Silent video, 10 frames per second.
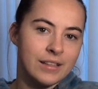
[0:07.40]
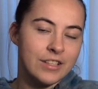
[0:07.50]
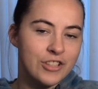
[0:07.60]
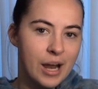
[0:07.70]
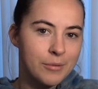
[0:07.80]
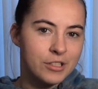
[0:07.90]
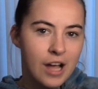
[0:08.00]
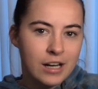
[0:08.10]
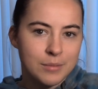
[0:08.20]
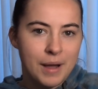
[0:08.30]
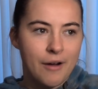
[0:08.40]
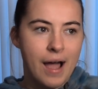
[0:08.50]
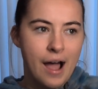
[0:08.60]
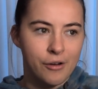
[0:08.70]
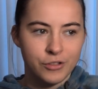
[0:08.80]
This chapter talked
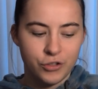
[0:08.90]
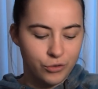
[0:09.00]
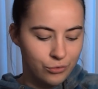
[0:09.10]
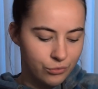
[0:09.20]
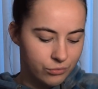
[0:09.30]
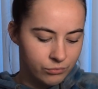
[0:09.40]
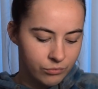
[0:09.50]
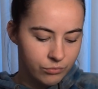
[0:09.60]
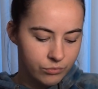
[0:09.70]
about how to